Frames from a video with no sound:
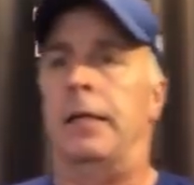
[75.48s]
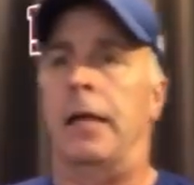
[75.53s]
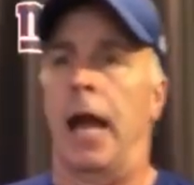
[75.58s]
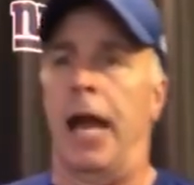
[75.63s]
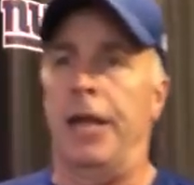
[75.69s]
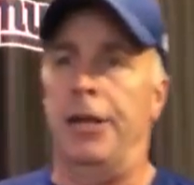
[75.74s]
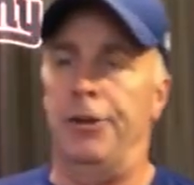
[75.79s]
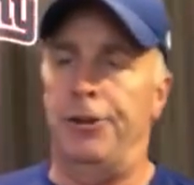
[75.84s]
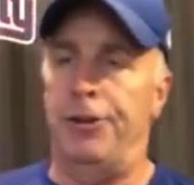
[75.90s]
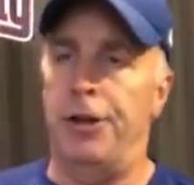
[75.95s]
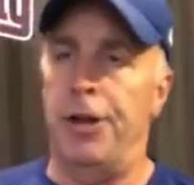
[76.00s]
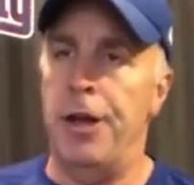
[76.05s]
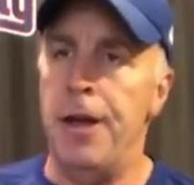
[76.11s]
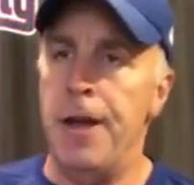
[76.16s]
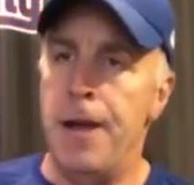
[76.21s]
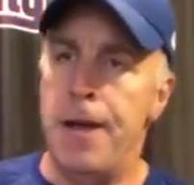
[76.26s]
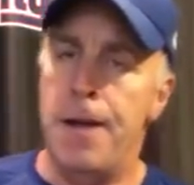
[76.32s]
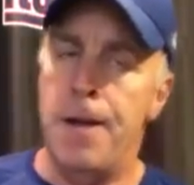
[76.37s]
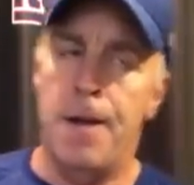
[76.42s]
Guys,
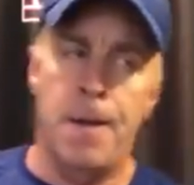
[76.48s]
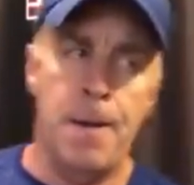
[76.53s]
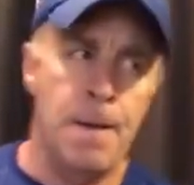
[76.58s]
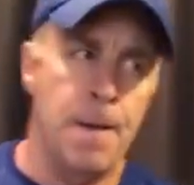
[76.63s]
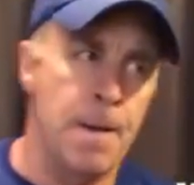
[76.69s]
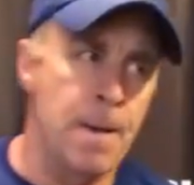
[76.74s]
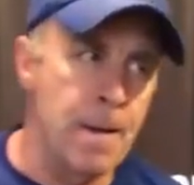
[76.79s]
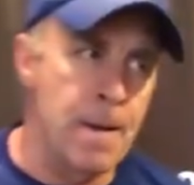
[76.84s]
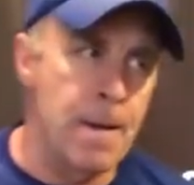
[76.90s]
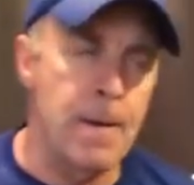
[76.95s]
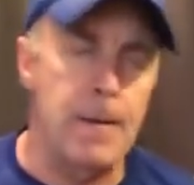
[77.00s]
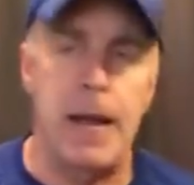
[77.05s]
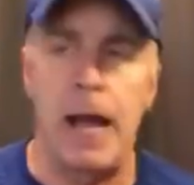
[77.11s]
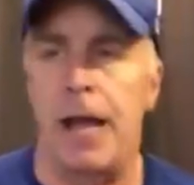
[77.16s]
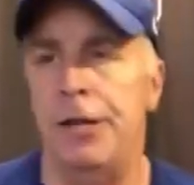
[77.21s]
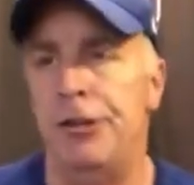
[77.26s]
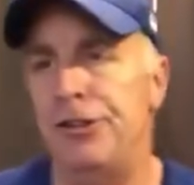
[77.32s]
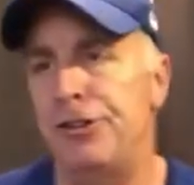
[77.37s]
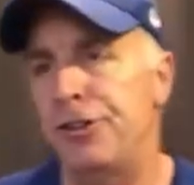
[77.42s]

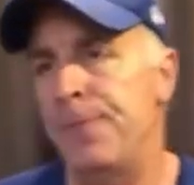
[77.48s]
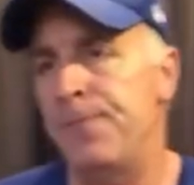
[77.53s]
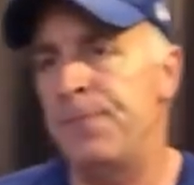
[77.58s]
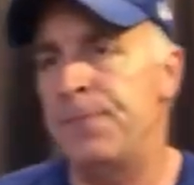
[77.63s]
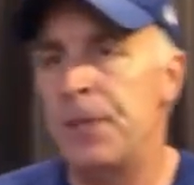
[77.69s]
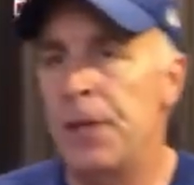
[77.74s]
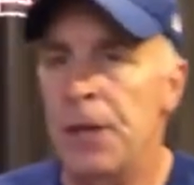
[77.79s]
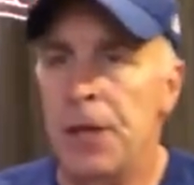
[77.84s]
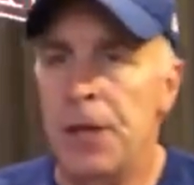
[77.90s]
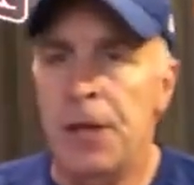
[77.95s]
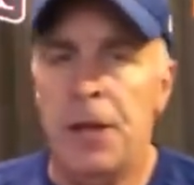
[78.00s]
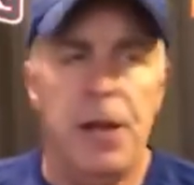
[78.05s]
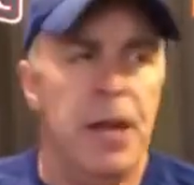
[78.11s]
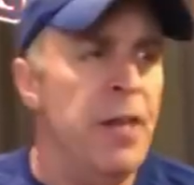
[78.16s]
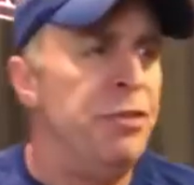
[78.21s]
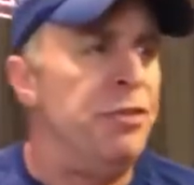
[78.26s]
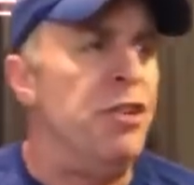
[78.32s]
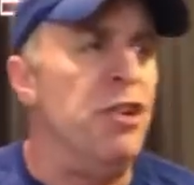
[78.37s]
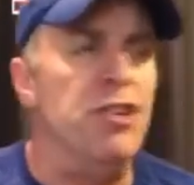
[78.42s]
guys,
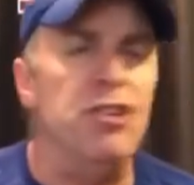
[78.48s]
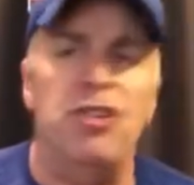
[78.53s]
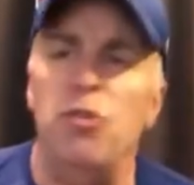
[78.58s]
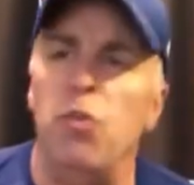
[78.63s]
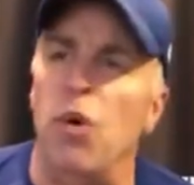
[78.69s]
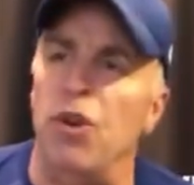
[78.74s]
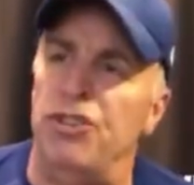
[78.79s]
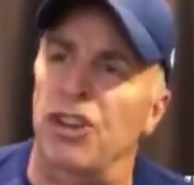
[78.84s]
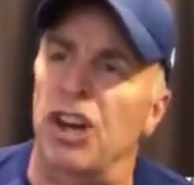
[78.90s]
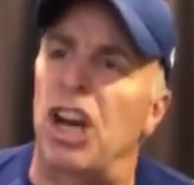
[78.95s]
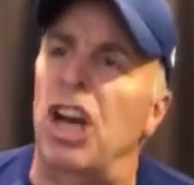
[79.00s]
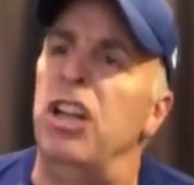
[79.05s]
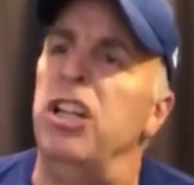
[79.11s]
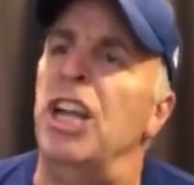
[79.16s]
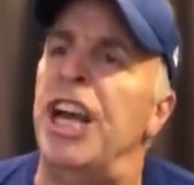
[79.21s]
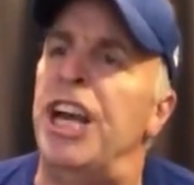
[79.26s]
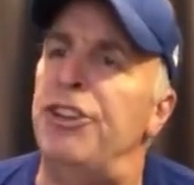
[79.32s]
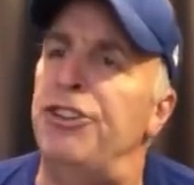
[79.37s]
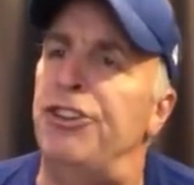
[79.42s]
this was a
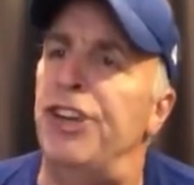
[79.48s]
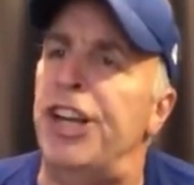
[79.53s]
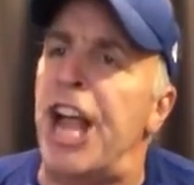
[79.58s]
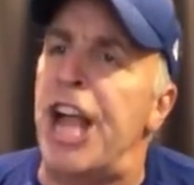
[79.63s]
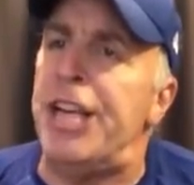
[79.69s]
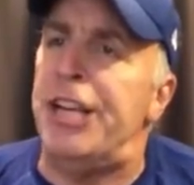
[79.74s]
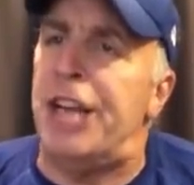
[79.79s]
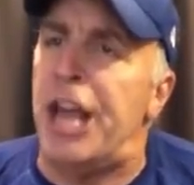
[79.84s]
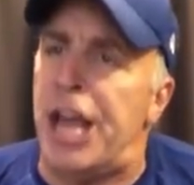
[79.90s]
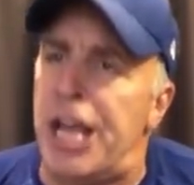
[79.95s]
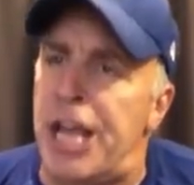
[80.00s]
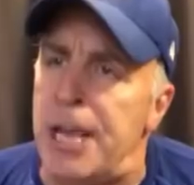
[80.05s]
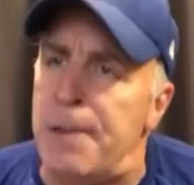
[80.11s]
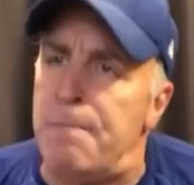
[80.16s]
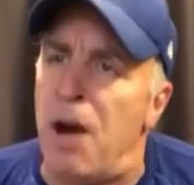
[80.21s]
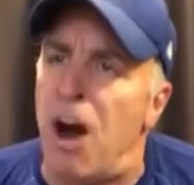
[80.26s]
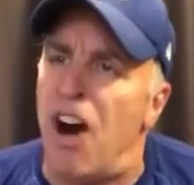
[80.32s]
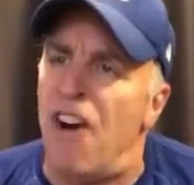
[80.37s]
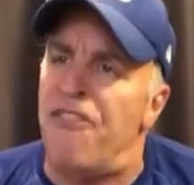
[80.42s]
classic
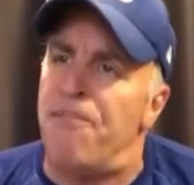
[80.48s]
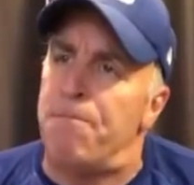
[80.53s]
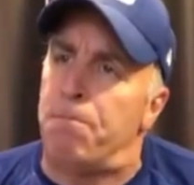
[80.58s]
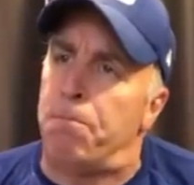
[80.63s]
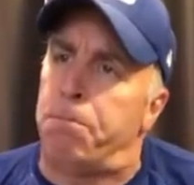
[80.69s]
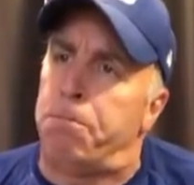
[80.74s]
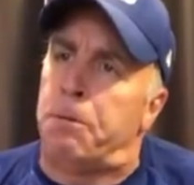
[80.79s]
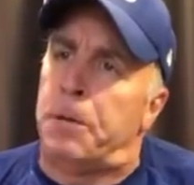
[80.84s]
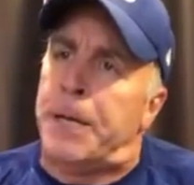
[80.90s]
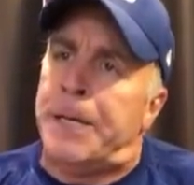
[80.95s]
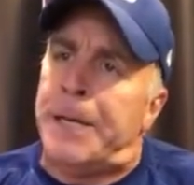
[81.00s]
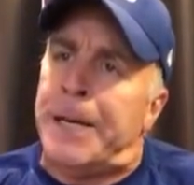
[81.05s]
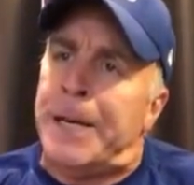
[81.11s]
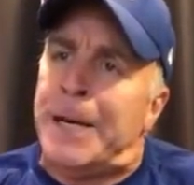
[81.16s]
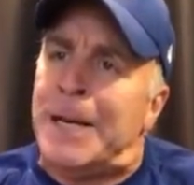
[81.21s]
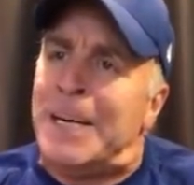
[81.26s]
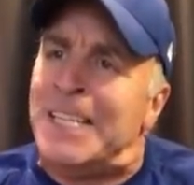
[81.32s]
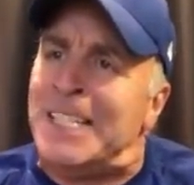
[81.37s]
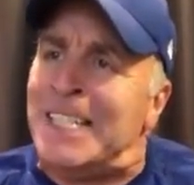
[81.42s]
game of
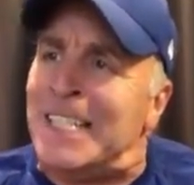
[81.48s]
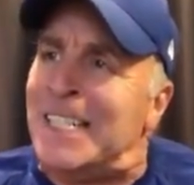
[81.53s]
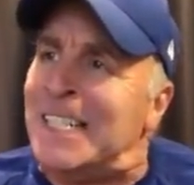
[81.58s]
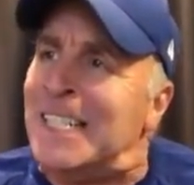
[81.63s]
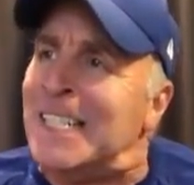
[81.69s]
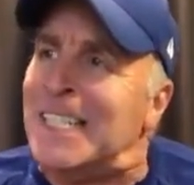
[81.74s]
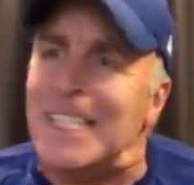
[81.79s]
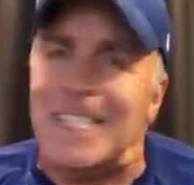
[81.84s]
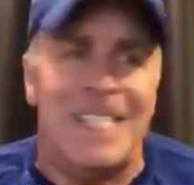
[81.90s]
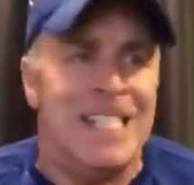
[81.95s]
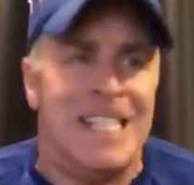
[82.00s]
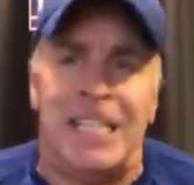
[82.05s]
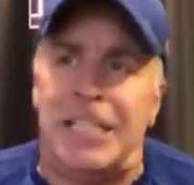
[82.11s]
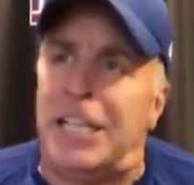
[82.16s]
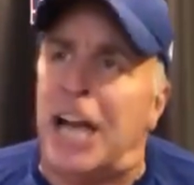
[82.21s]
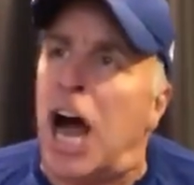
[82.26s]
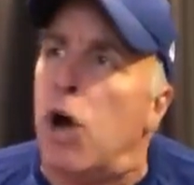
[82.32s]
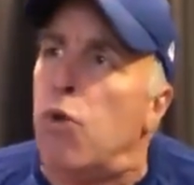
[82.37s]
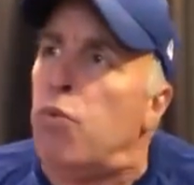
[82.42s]
playing hard
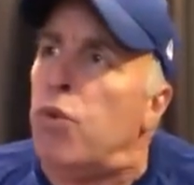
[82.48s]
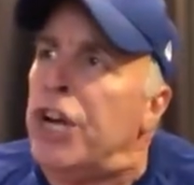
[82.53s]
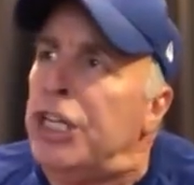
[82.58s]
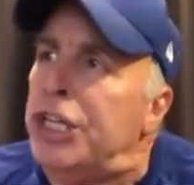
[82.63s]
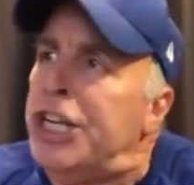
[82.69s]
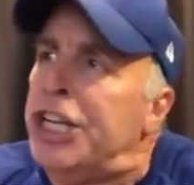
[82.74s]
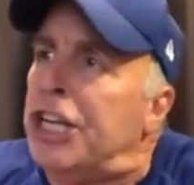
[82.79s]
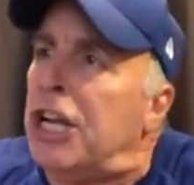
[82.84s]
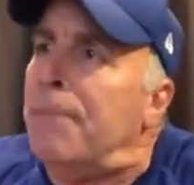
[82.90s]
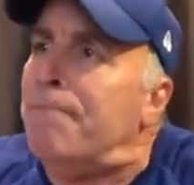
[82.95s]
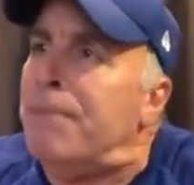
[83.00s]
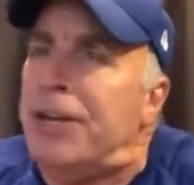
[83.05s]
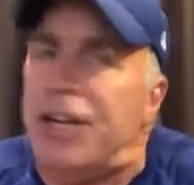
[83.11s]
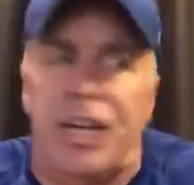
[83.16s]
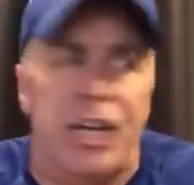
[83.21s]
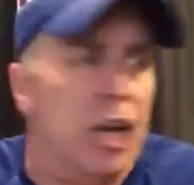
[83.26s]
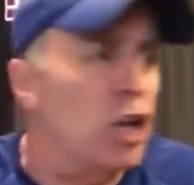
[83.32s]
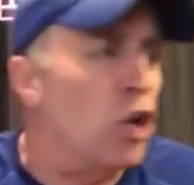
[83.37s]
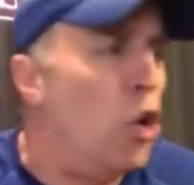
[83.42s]
and not really
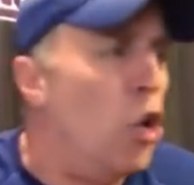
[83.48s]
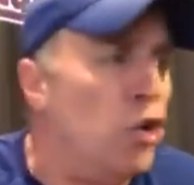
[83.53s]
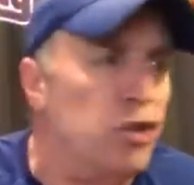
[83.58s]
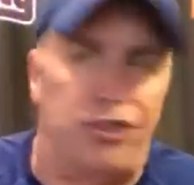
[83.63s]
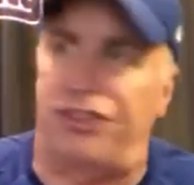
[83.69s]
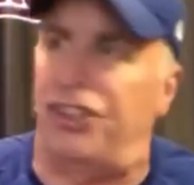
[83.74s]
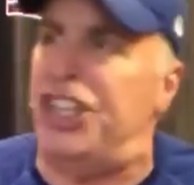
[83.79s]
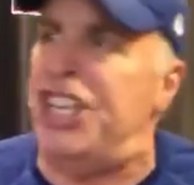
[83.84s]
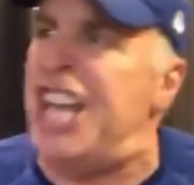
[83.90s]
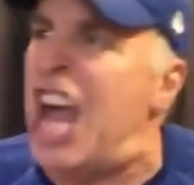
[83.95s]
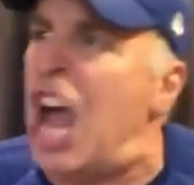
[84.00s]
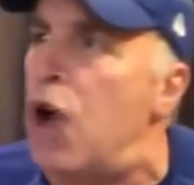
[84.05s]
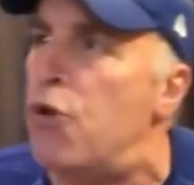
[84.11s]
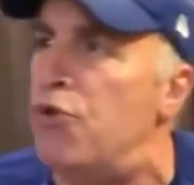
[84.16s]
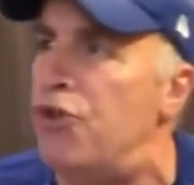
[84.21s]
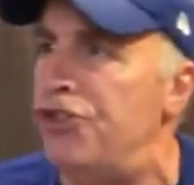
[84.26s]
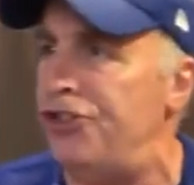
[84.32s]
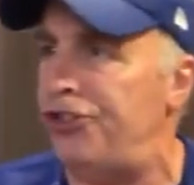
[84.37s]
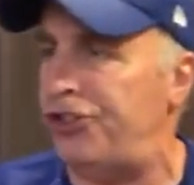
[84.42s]
committing costly
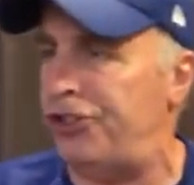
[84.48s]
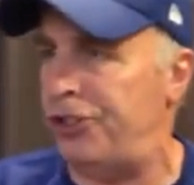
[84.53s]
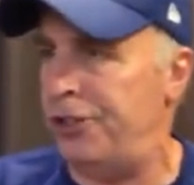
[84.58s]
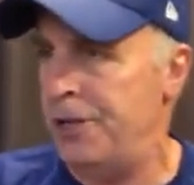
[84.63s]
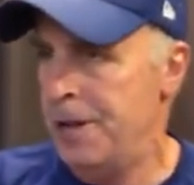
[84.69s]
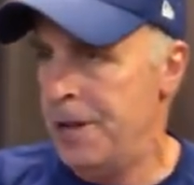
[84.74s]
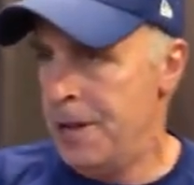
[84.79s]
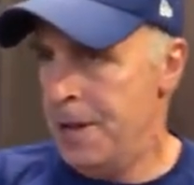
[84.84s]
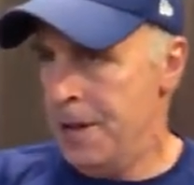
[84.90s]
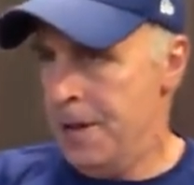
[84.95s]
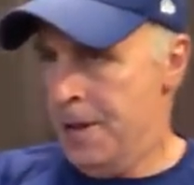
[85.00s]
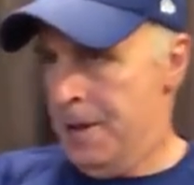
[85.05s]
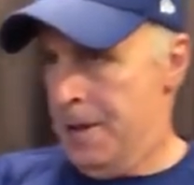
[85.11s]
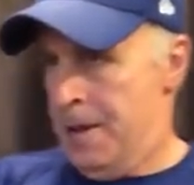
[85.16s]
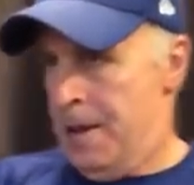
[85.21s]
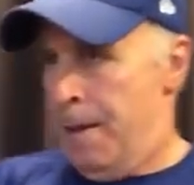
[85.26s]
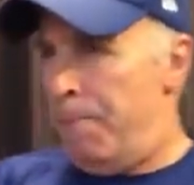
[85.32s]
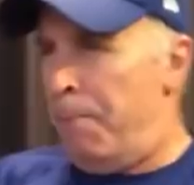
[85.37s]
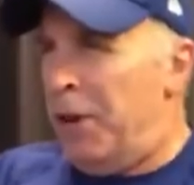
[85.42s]
errors.
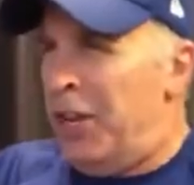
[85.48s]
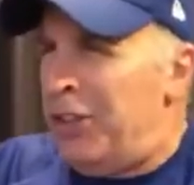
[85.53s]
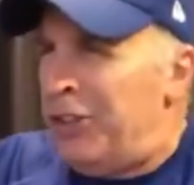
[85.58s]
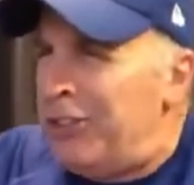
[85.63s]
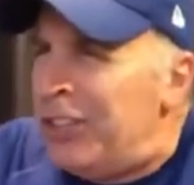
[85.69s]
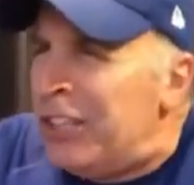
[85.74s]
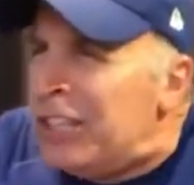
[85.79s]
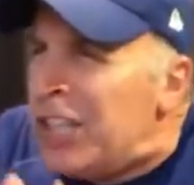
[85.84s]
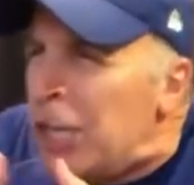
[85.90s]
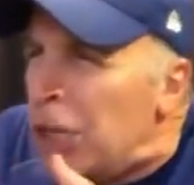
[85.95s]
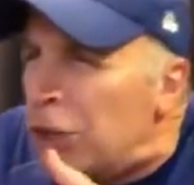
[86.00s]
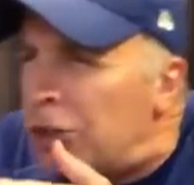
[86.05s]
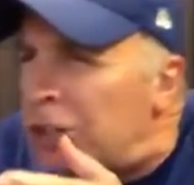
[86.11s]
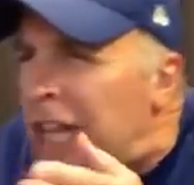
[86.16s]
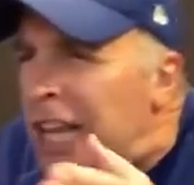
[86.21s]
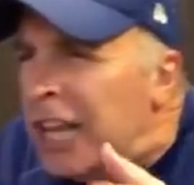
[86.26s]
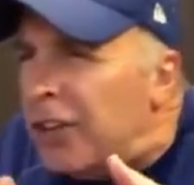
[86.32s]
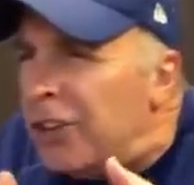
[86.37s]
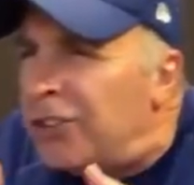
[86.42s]
But it's the little
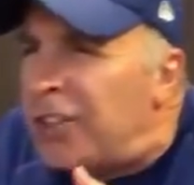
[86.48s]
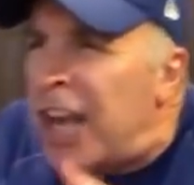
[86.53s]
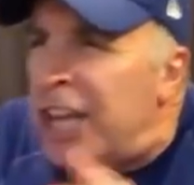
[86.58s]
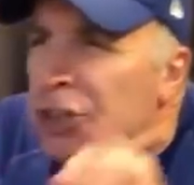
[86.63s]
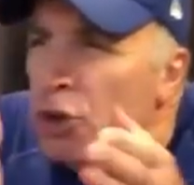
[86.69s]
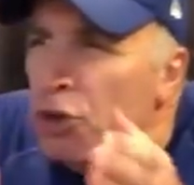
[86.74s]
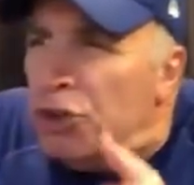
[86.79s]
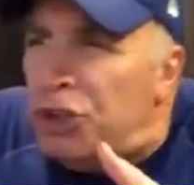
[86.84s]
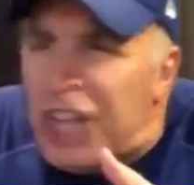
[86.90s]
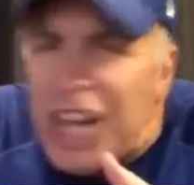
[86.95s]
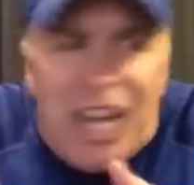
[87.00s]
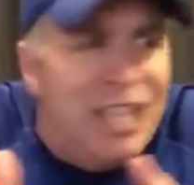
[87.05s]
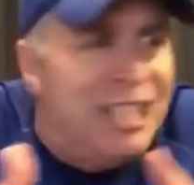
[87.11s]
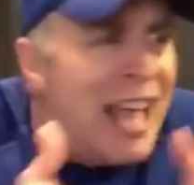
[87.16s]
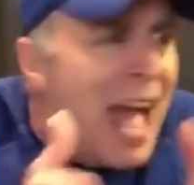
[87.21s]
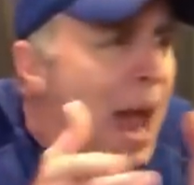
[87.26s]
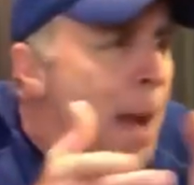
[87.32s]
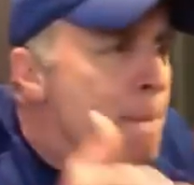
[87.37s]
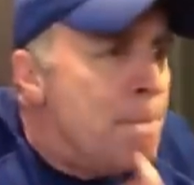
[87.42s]
things that you did
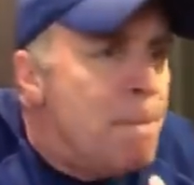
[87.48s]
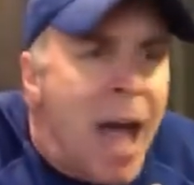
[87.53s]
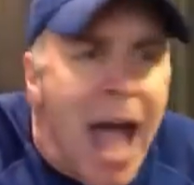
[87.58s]
that